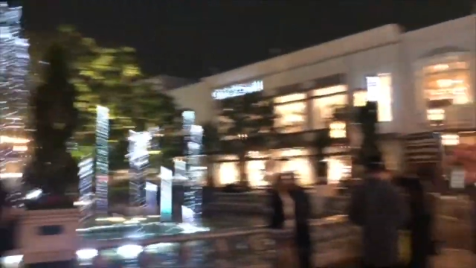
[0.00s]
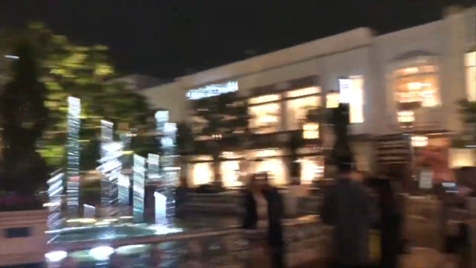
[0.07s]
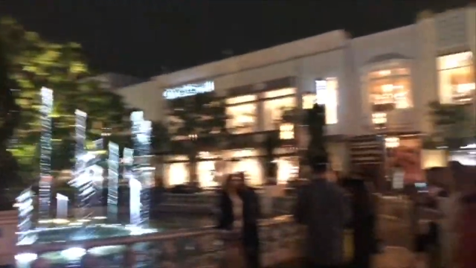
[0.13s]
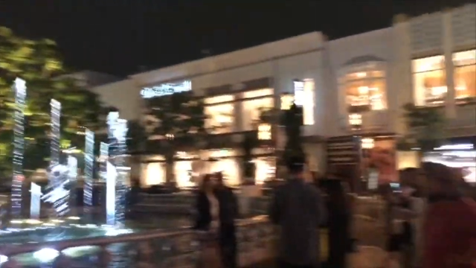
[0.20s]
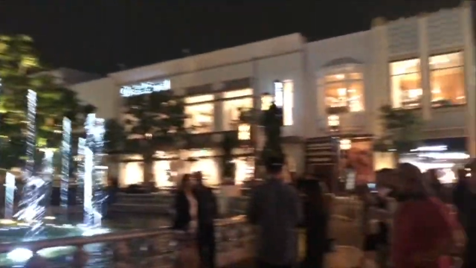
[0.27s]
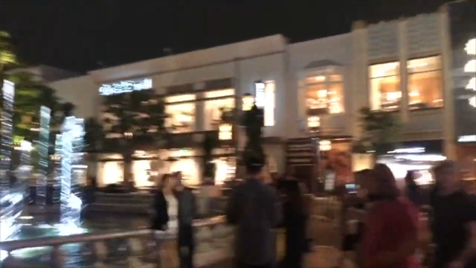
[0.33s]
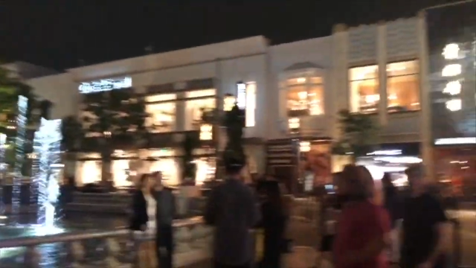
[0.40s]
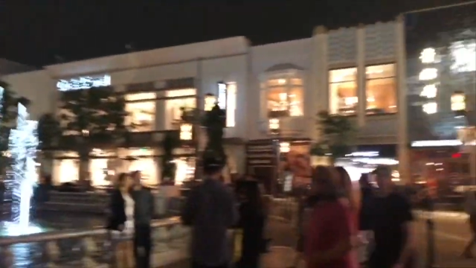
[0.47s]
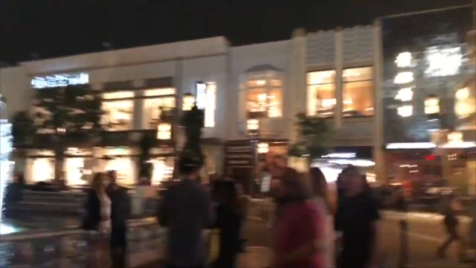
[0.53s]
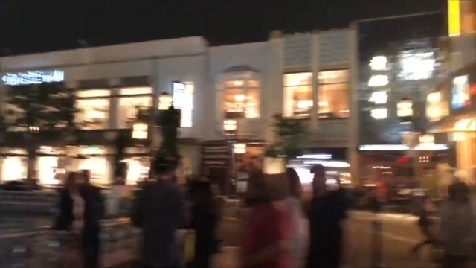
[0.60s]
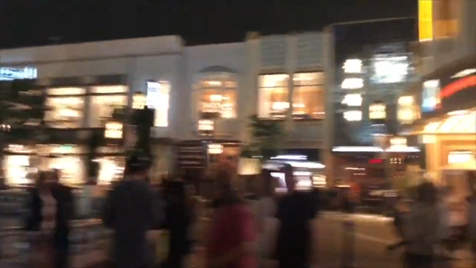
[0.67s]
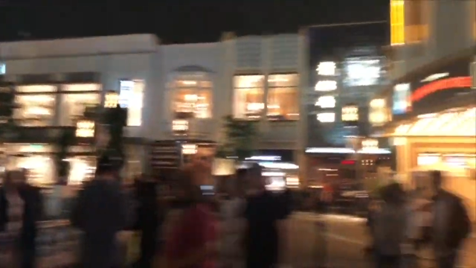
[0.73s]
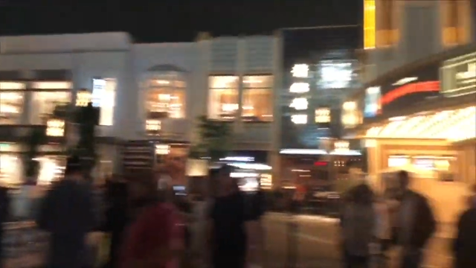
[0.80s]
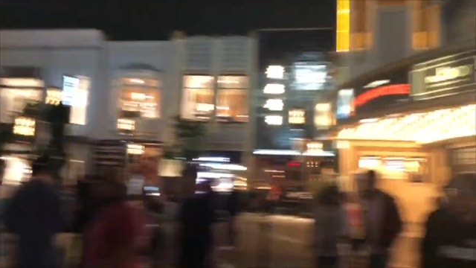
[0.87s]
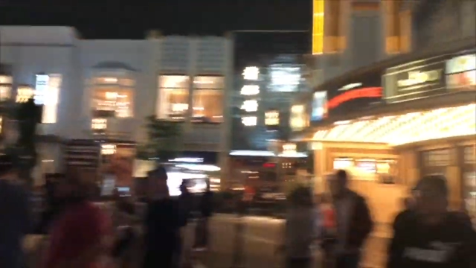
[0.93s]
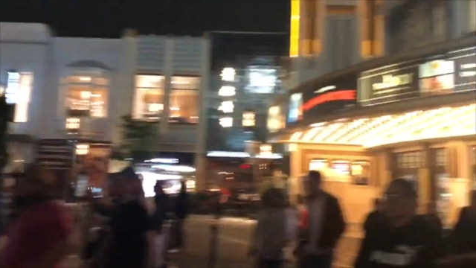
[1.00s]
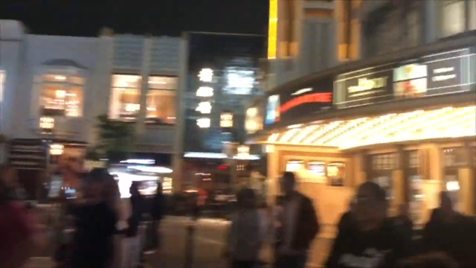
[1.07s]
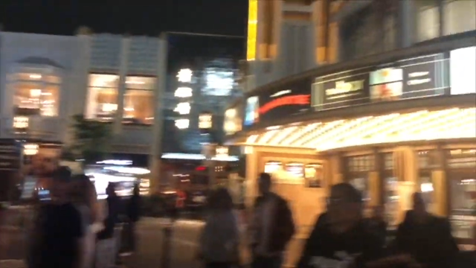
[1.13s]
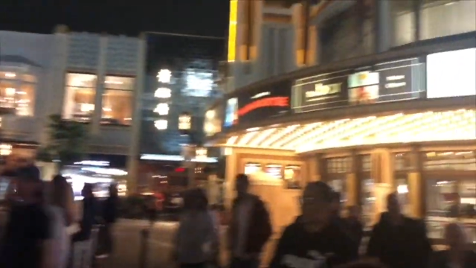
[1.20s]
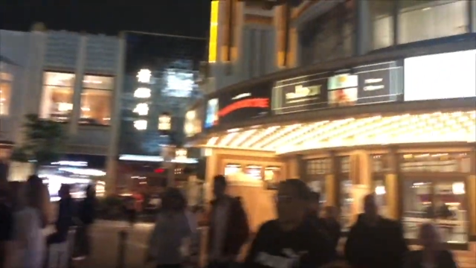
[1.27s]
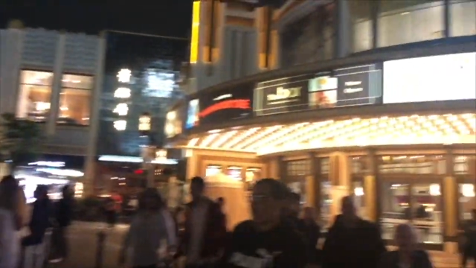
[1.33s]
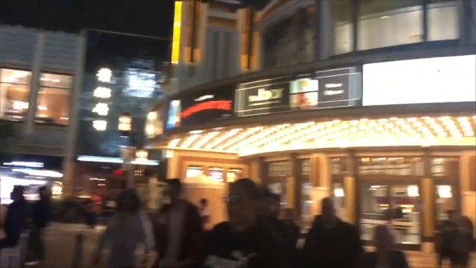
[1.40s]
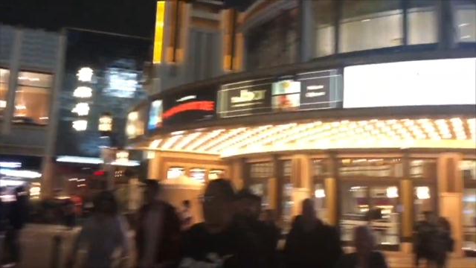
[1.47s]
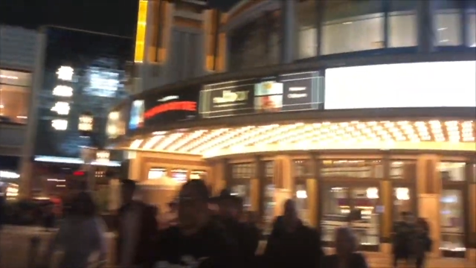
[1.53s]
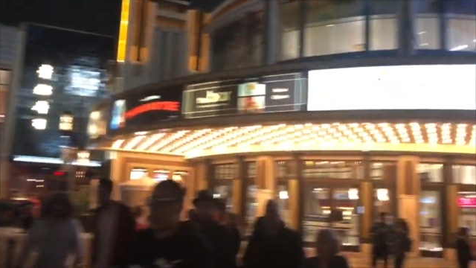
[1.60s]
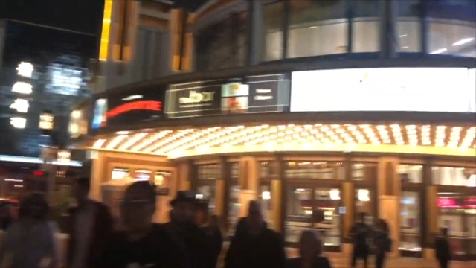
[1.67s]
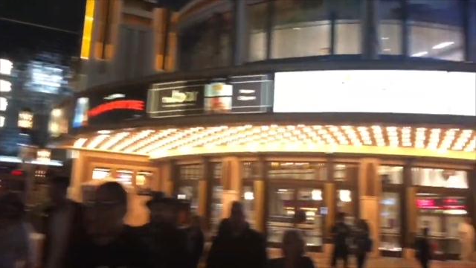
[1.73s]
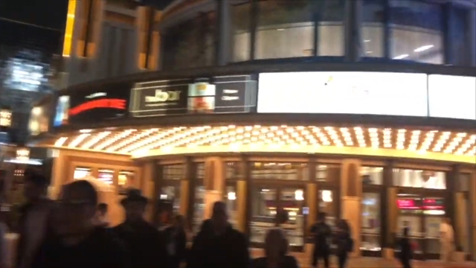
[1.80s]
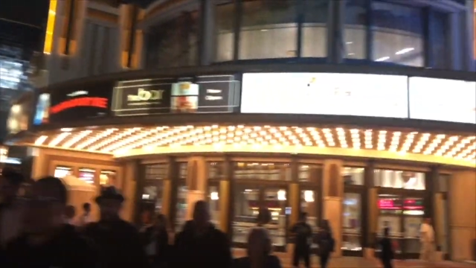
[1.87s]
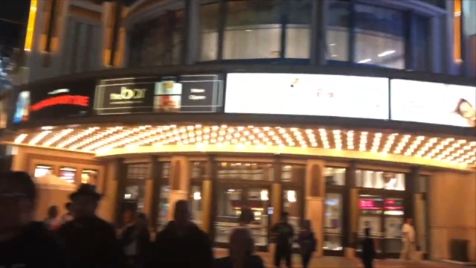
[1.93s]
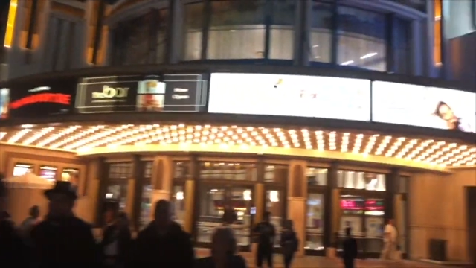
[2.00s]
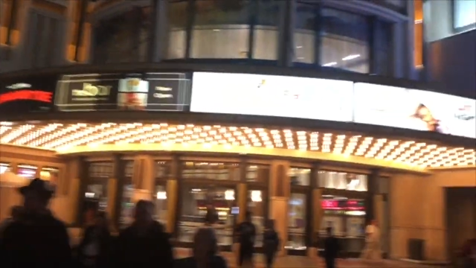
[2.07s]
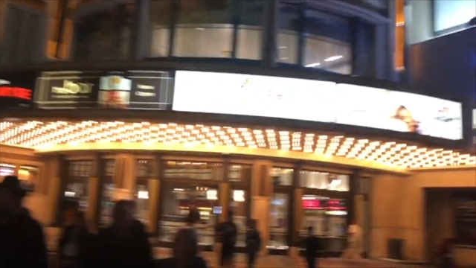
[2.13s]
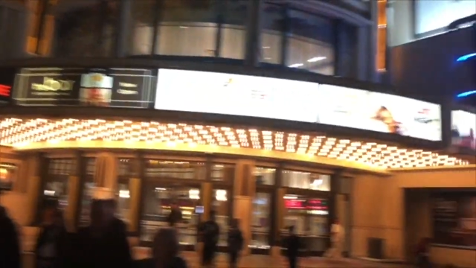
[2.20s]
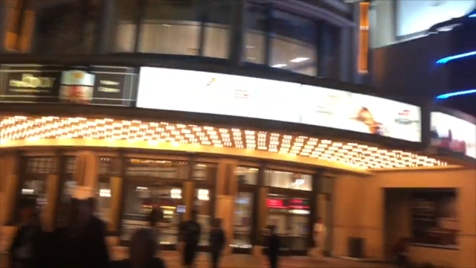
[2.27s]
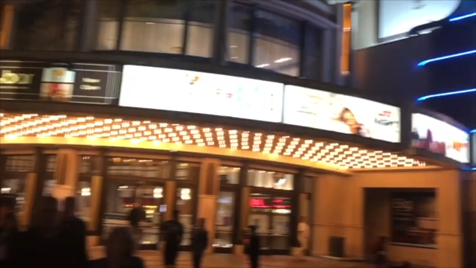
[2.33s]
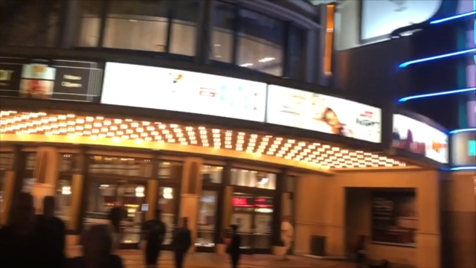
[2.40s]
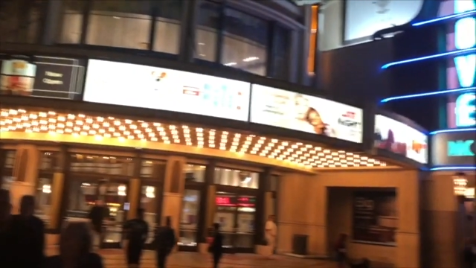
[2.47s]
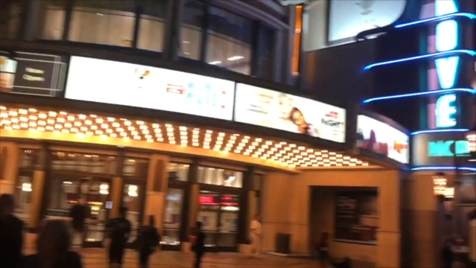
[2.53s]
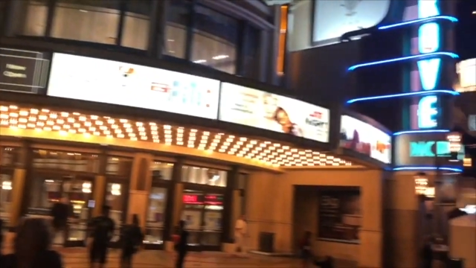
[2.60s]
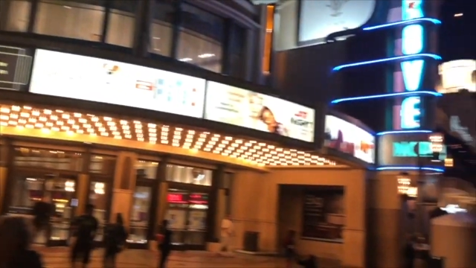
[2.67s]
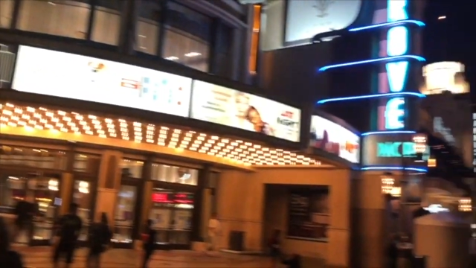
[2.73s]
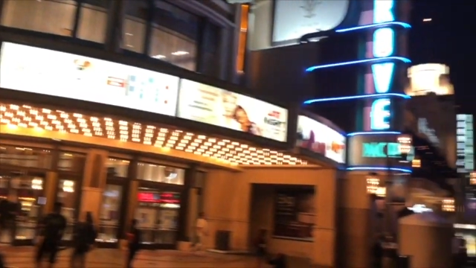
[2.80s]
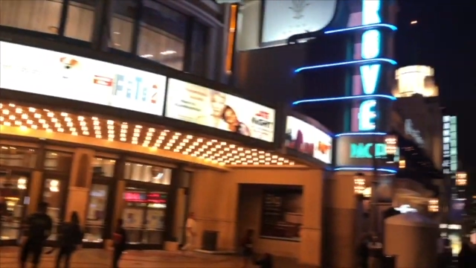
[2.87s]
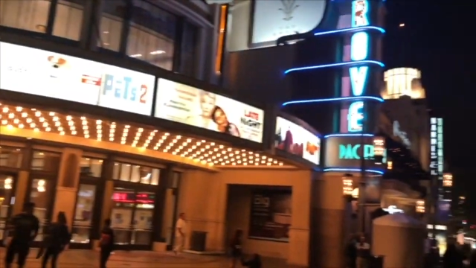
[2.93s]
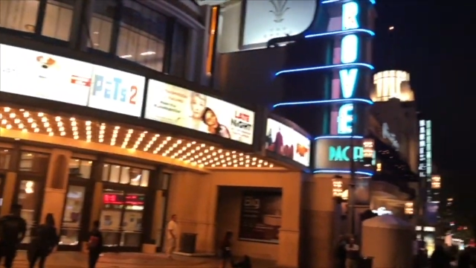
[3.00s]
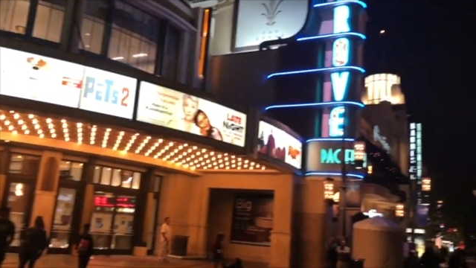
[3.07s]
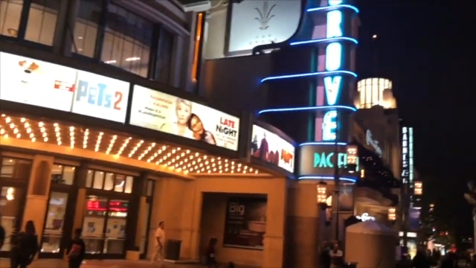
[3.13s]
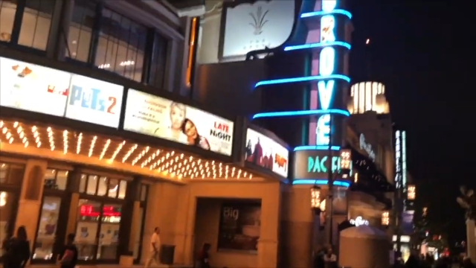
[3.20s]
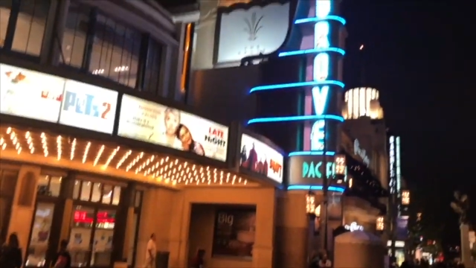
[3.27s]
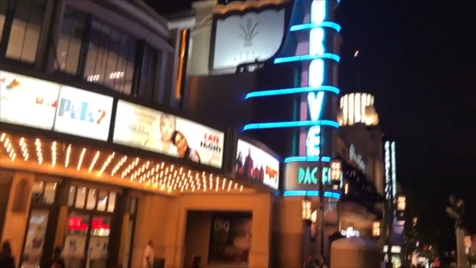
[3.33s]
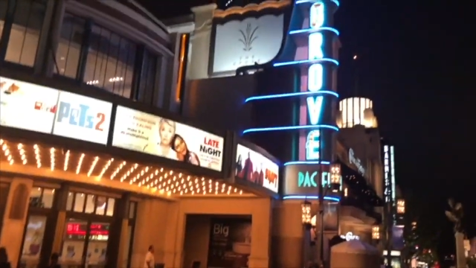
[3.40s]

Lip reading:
No face is visible, so there are no lips to read.